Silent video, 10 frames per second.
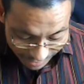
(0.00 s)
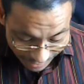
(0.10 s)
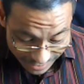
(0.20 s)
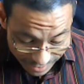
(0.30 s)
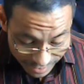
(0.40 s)

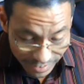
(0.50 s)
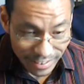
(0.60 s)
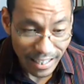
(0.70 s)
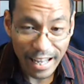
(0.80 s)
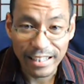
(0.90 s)
until
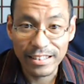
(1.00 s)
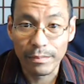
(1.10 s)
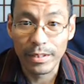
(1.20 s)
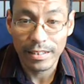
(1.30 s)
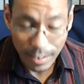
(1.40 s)

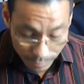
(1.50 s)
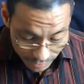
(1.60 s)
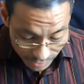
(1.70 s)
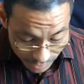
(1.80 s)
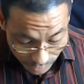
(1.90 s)
someone
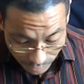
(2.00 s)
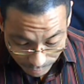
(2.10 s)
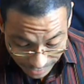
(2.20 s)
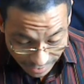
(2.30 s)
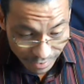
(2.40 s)
comes to
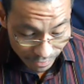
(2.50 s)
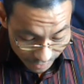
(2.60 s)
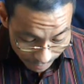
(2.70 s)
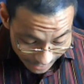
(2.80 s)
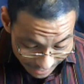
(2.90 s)
be there
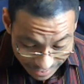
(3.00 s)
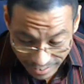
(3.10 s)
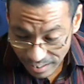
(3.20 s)
for me,